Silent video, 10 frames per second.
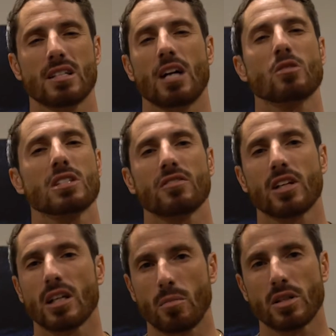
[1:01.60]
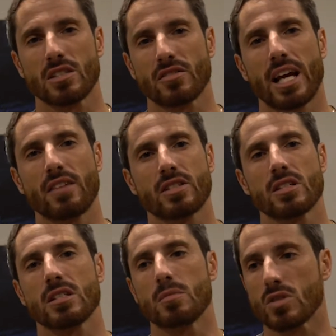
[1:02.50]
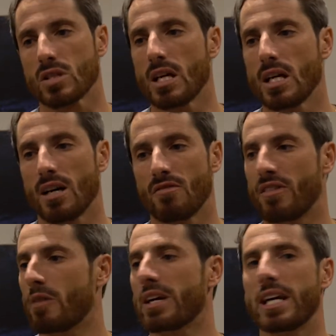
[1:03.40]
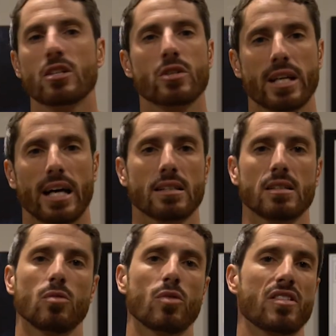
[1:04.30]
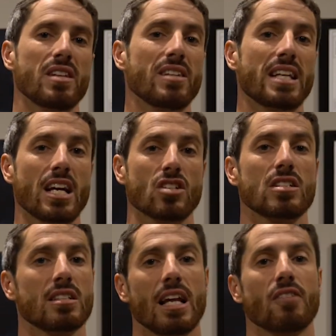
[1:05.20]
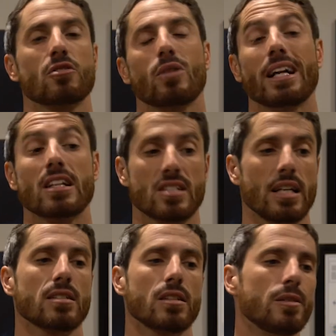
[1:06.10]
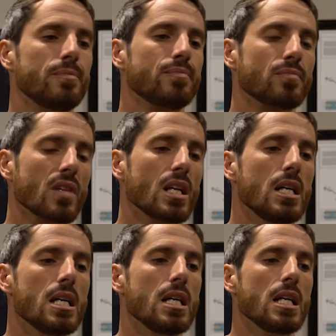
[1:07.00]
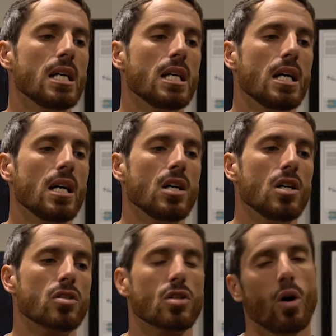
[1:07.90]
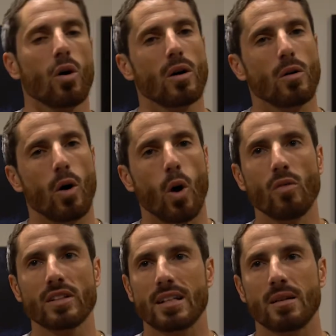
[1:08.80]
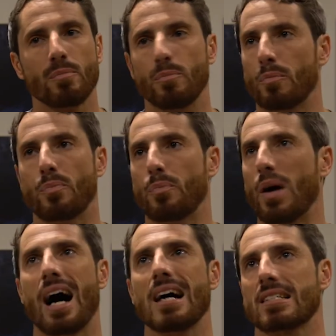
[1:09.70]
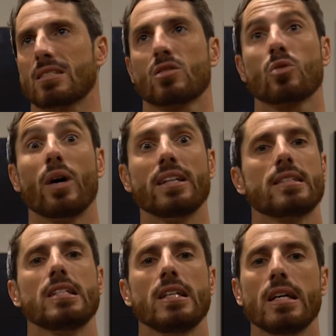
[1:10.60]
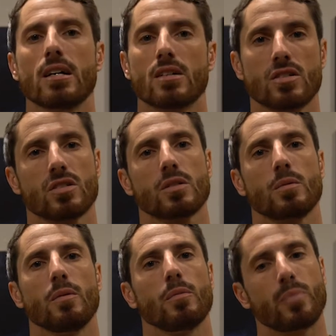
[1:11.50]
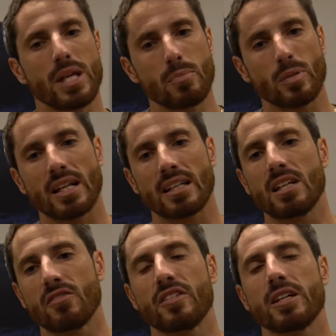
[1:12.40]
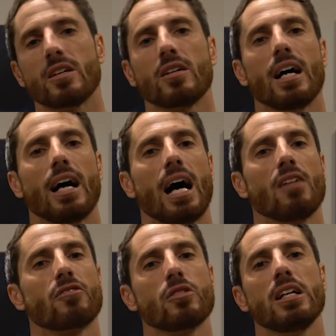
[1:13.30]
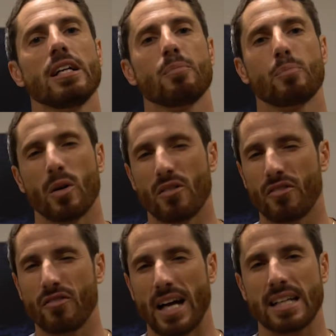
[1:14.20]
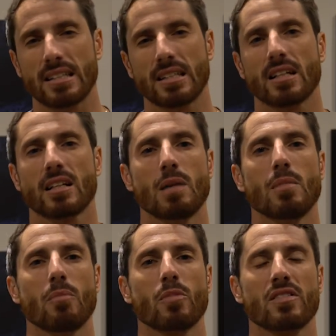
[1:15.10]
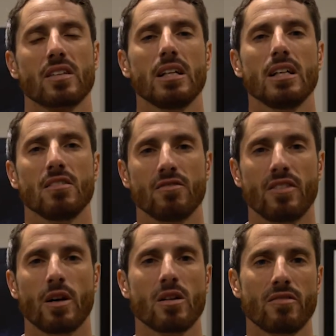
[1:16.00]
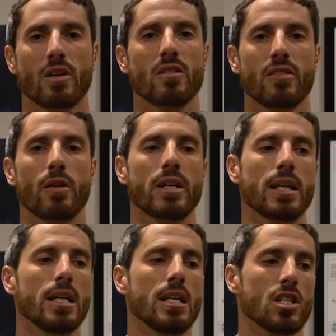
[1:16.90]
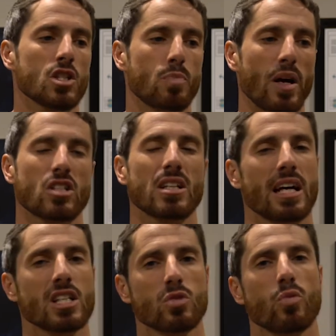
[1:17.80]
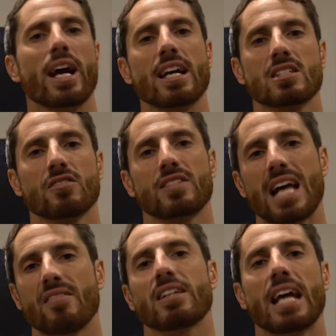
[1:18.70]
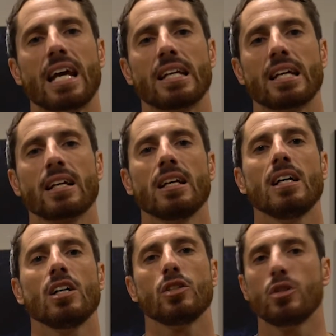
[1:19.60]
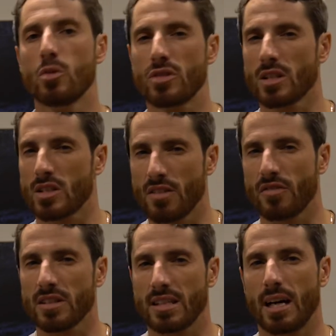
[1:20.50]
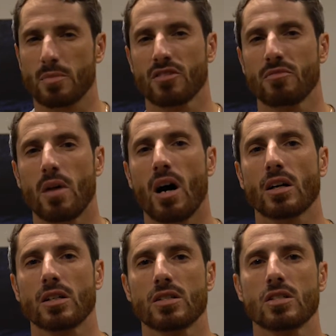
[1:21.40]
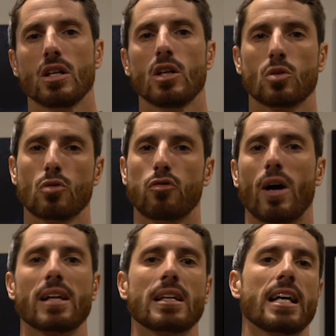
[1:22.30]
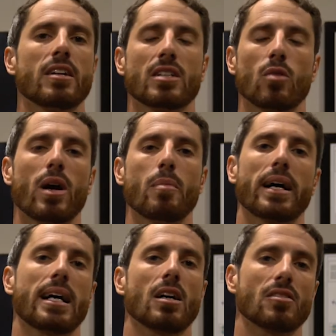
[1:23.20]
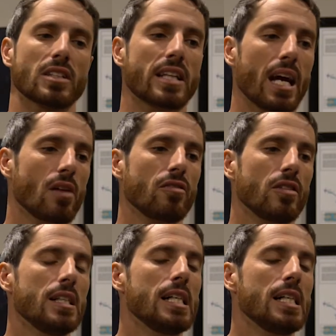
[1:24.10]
and hundreds of kilometers of cave systems, very intricate, with navigation left, right, and center. So over the past 20 years, people that live here have really perfected and come up with very, very, very specialized ways of navigating using different types of markers to find later their way back out of the cave.